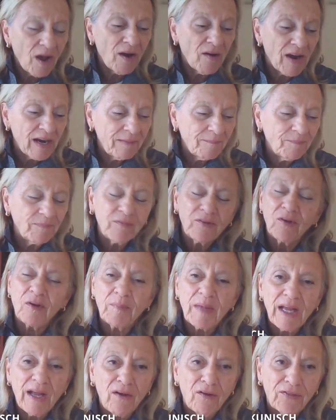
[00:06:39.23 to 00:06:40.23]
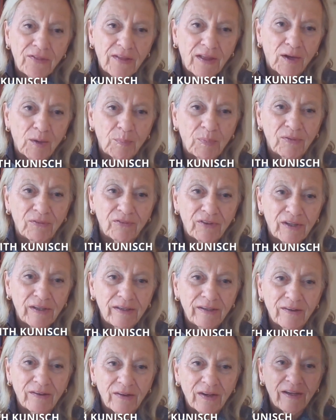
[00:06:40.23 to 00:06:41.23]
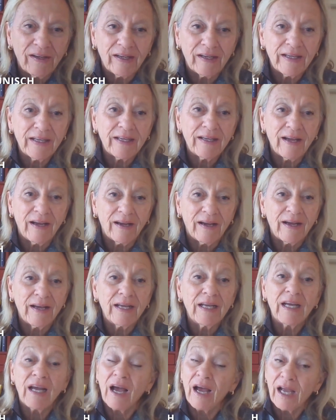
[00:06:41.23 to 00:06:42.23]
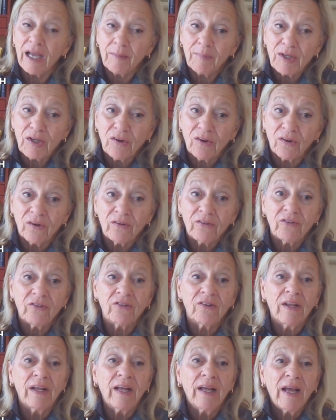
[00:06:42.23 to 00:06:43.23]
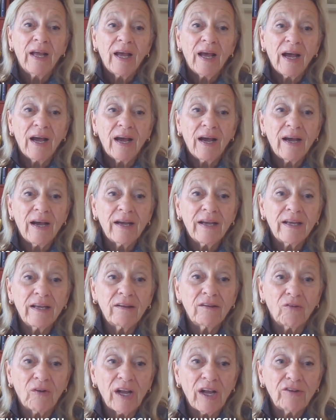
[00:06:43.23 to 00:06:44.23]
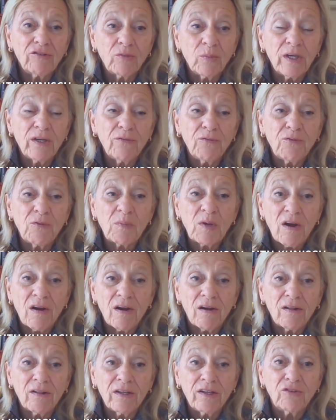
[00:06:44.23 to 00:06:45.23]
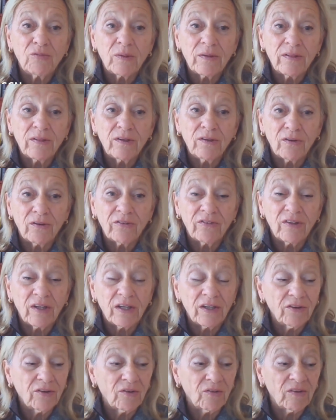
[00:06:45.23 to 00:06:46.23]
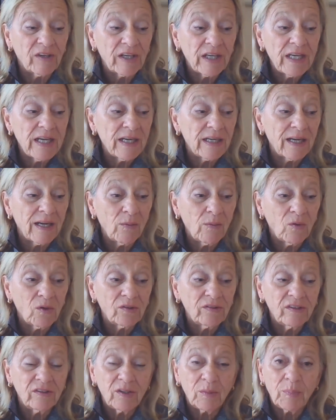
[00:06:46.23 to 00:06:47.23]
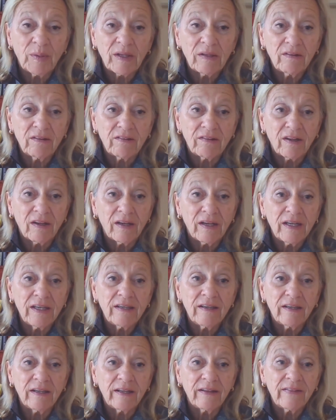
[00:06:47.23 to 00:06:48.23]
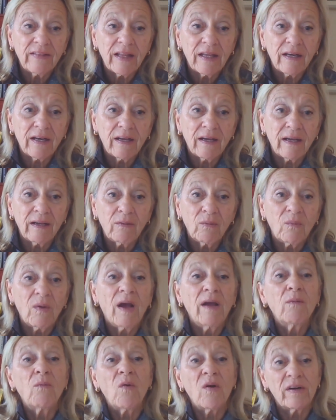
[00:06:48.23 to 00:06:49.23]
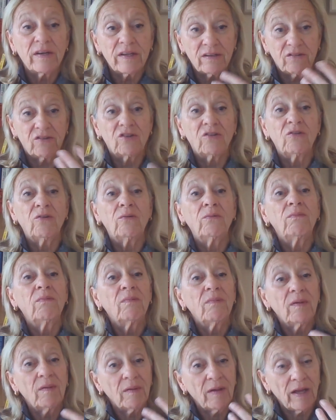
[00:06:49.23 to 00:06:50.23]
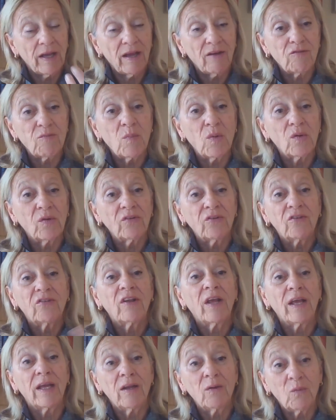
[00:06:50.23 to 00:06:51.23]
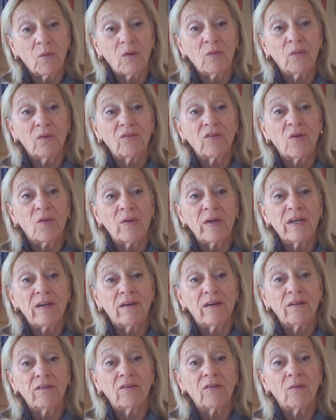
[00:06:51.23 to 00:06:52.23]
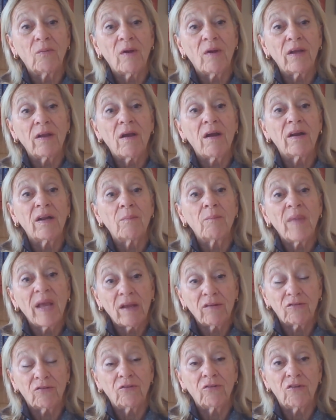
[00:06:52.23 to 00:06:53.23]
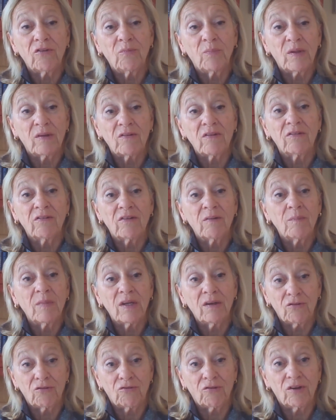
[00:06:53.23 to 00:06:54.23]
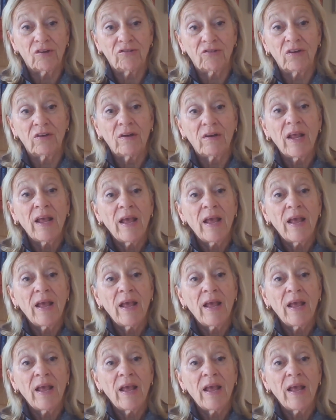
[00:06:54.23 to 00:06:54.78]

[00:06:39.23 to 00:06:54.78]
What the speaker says: all right. So I'm a healthcare provider. I am a nurse. I graduated from college with a nursing degree and I worked at the bedside. And then I wanted to have more say in what was going on. So I got a master's of business administration